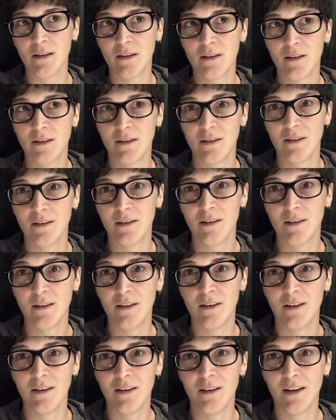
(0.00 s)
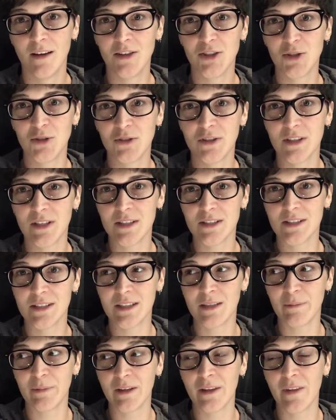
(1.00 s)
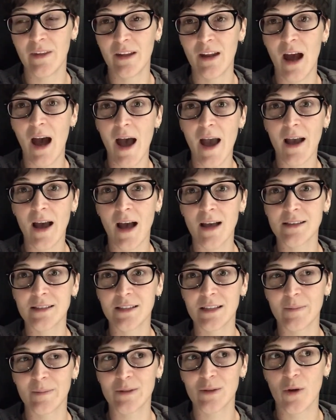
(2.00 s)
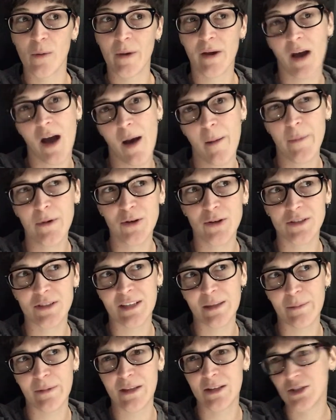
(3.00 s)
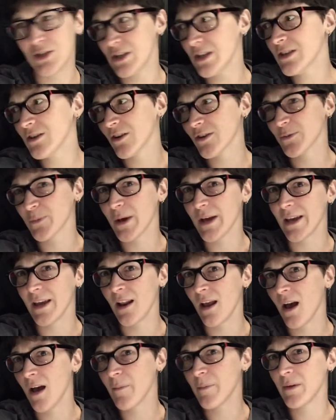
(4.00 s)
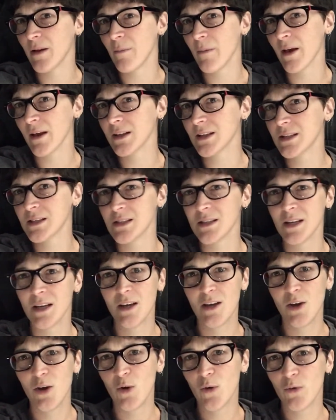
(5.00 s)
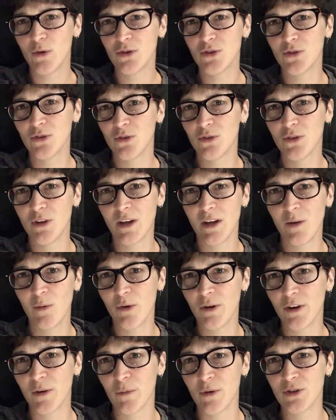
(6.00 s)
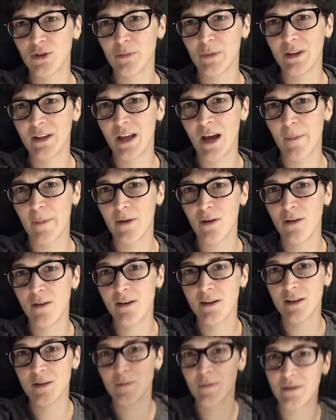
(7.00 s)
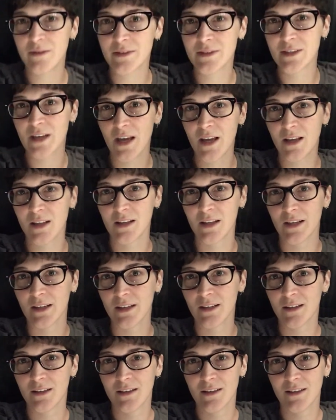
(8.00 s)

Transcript: It made me fall asleep. And she's getting sleepy. And then I got sleepy, so I'm like, I'm going to go sleep. And then she starts waking up. And I'm like, this ain't working. It ain't working. We should have been napping. Oh, look, it's my recycling.